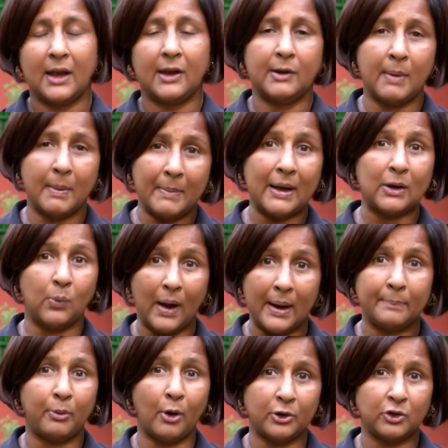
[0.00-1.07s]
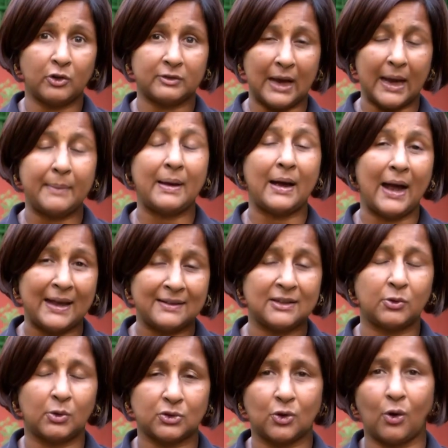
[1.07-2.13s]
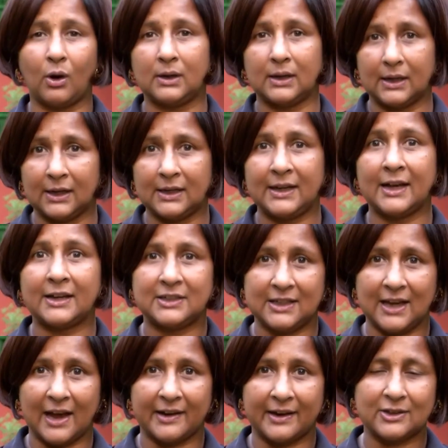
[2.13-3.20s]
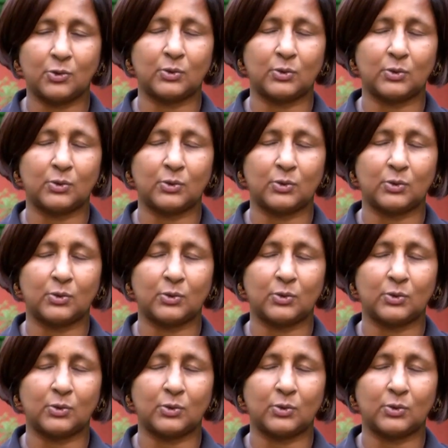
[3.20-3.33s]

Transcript: Remember, at one point of time, as it was called earlier, T R S